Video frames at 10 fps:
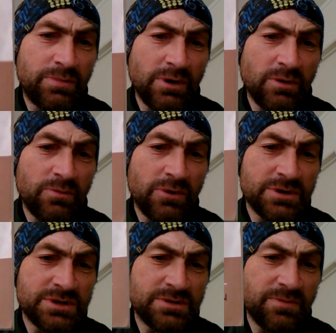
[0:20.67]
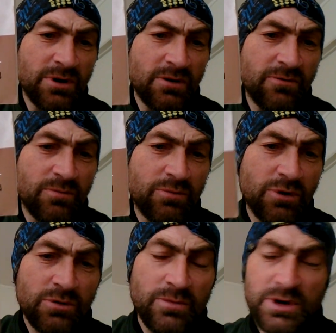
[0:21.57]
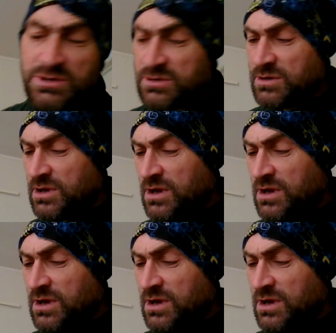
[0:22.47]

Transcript: Deliverance, Powerful Proclamation.